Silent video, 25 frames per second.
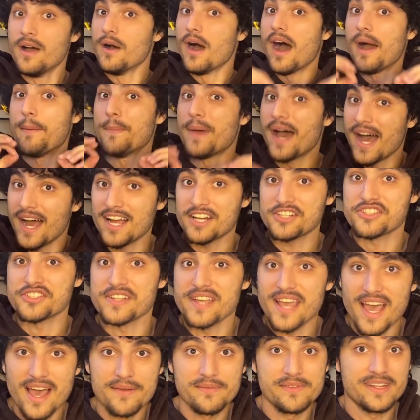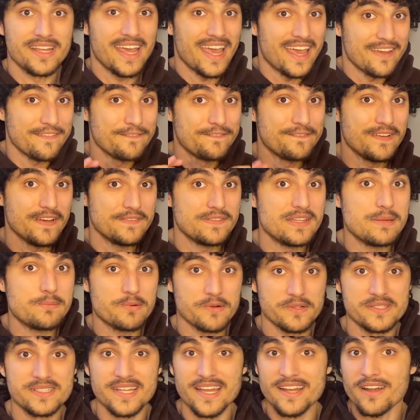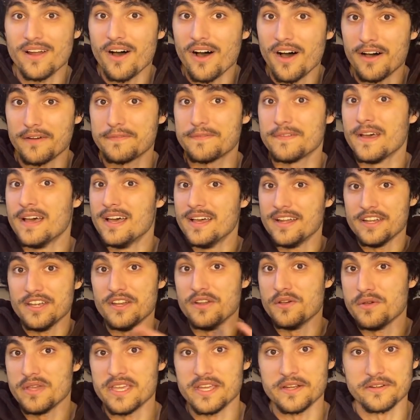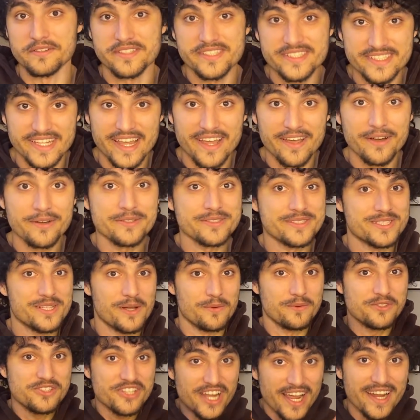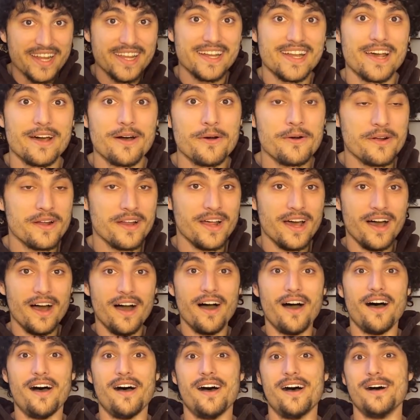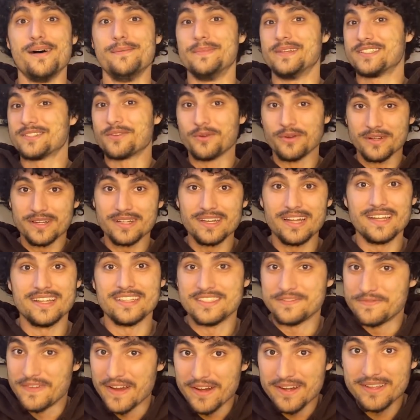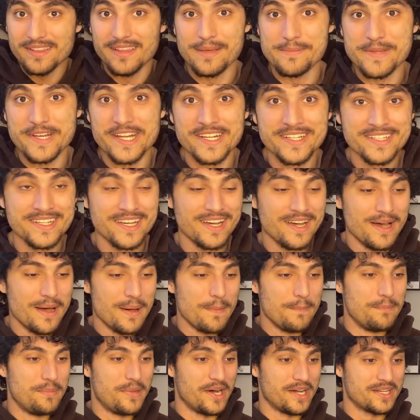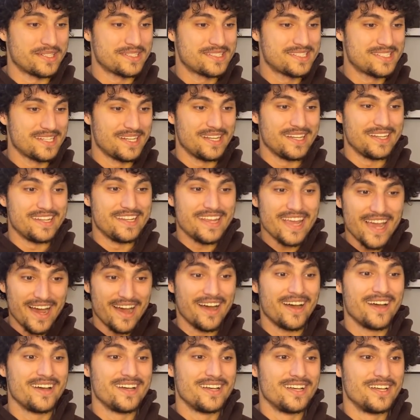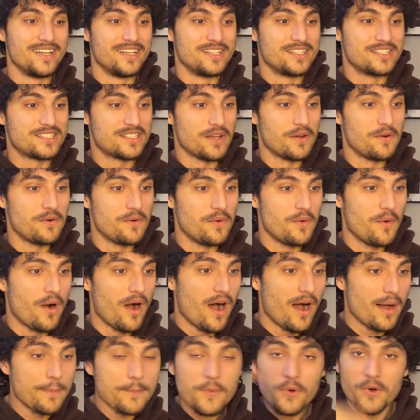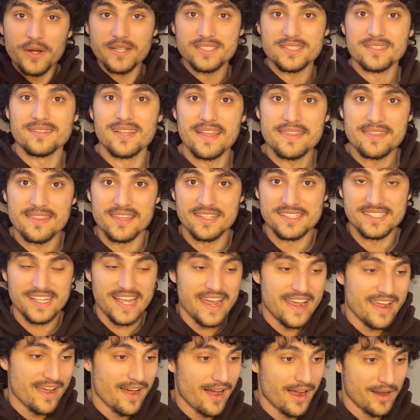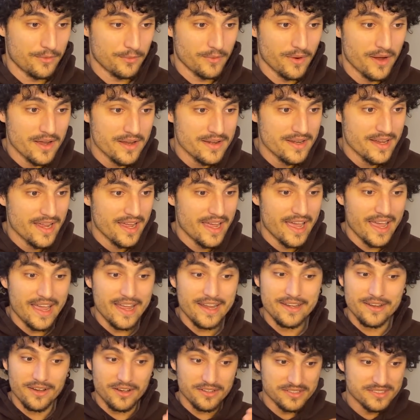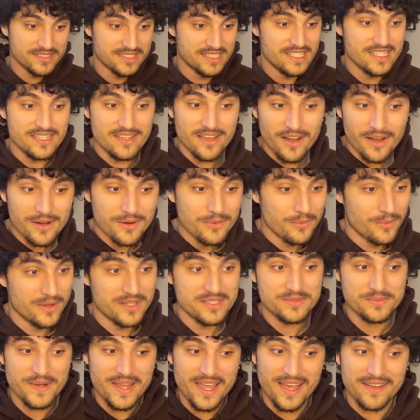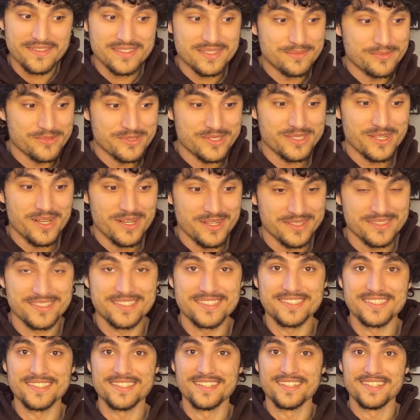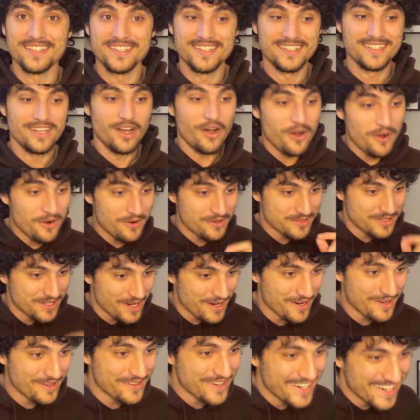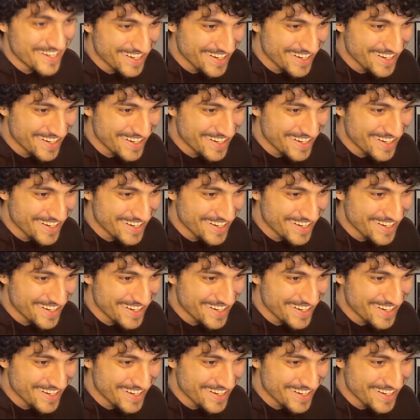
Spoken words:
I'm actually having a 50% off New Year's sale, so check it out. It's very limited, but yeah. So I'm going to let this AI run, and I'll see y'all once we have some results. Oh no!